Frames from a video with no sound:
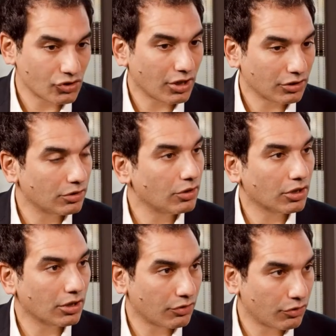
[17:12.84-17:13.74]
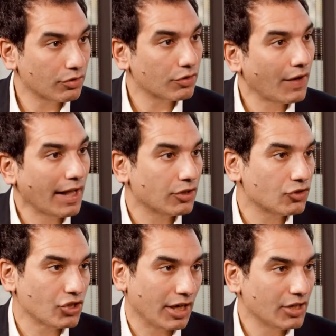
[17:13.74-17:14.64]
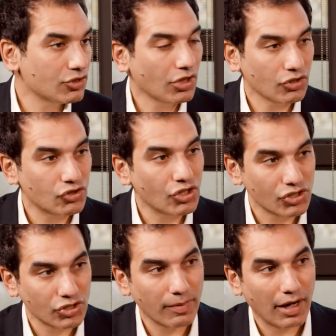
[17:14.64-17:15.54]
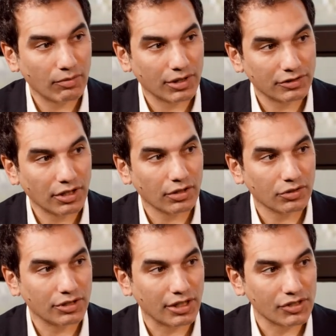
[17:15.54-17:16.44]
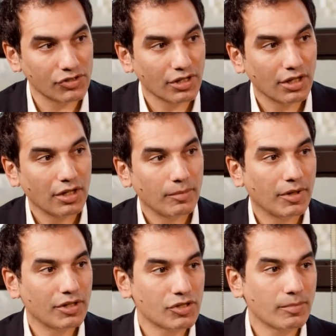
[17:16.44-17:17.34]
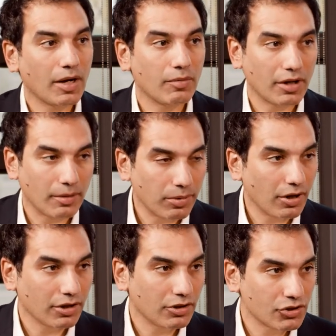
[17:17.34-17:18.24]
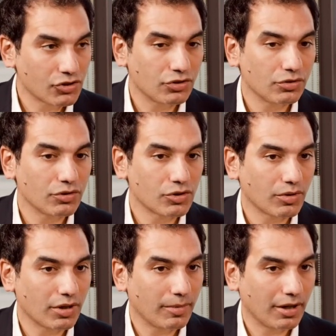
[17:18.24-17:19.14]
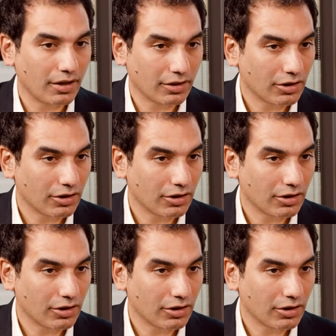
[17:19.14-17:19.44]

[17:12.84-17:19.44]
start to look through the value chain. It's not mm -hmm. just about what Tullow does. Okay. But it's about what our partners do, it's what about our